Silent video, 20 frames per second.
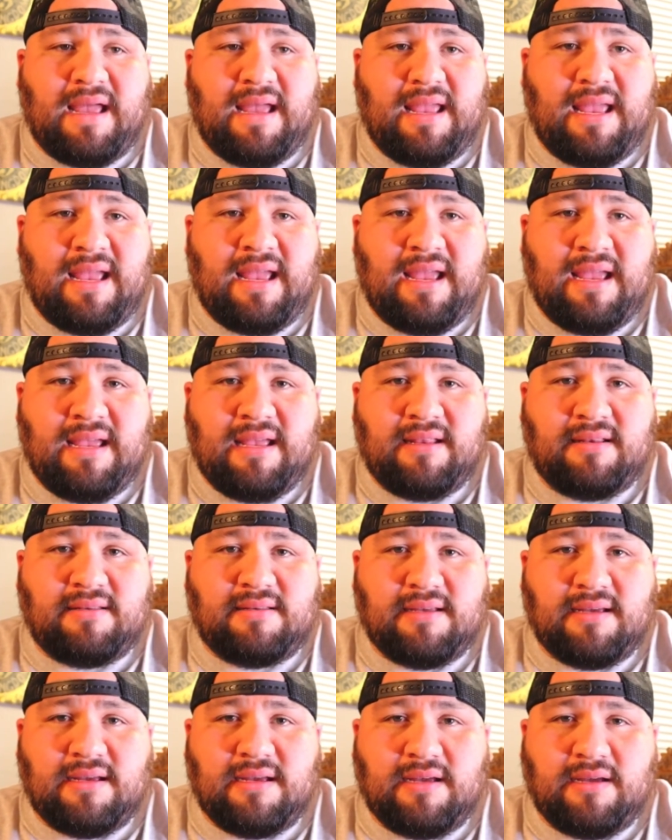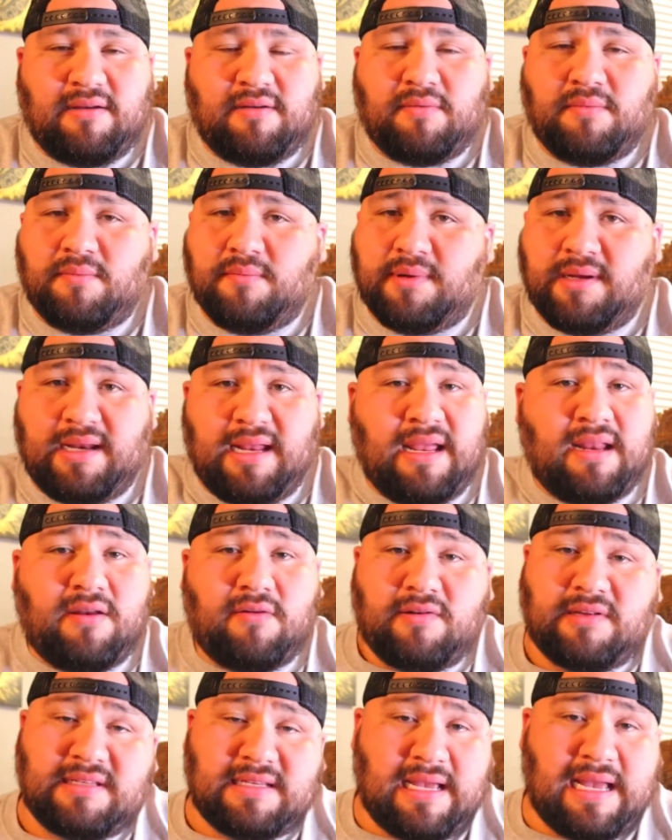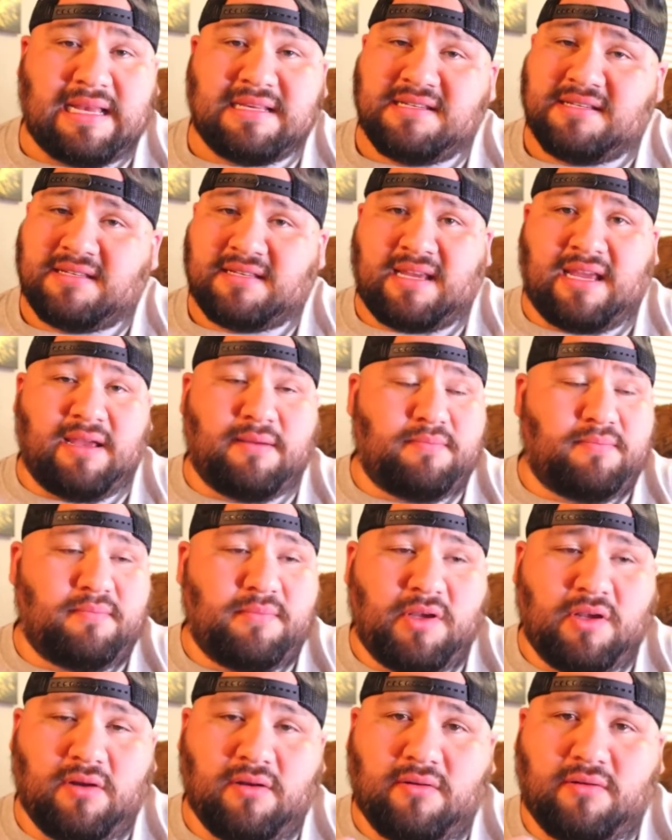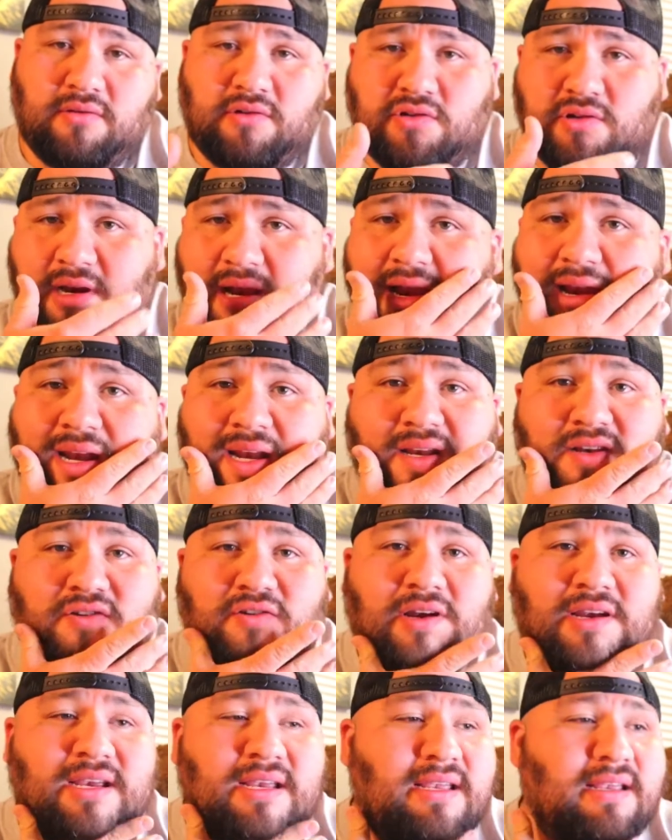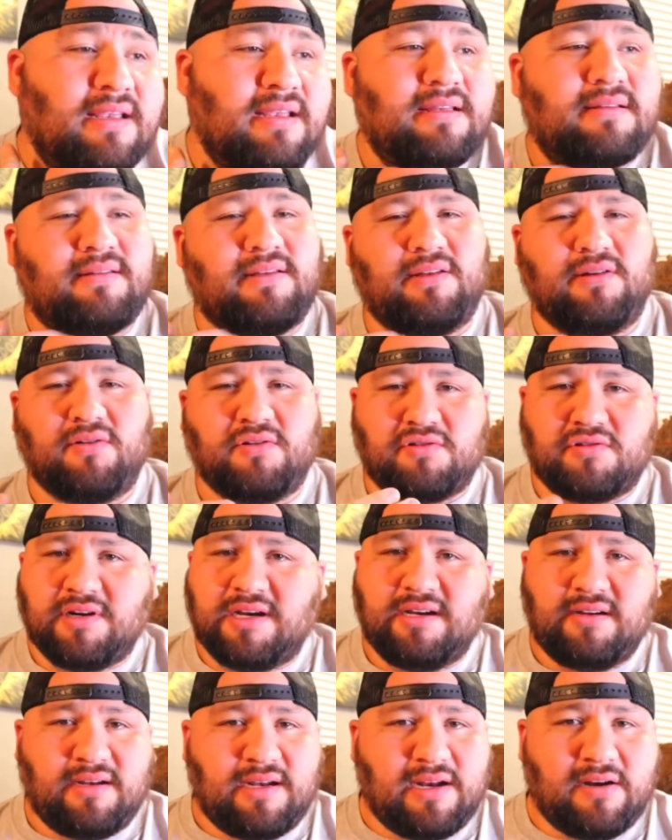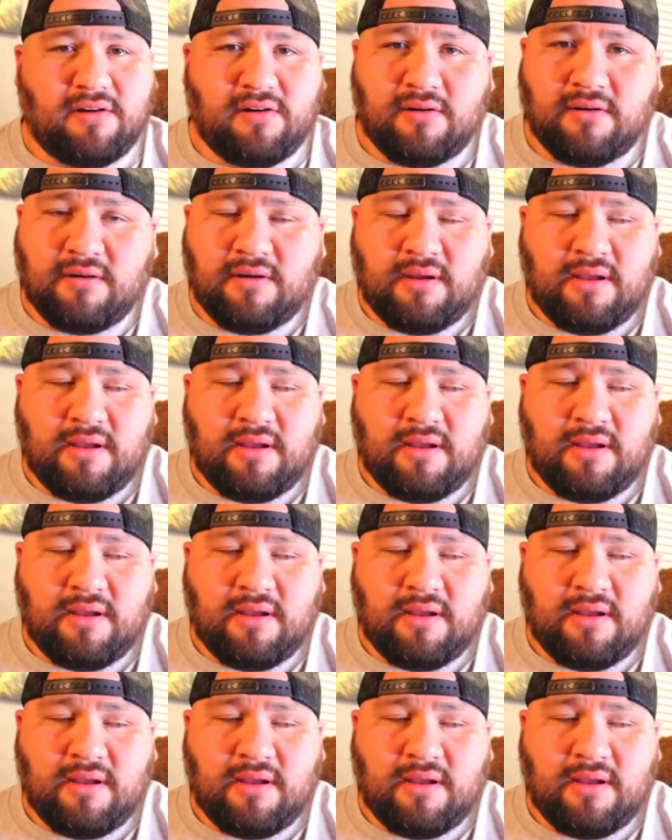And but anyways, I just kept trying and error,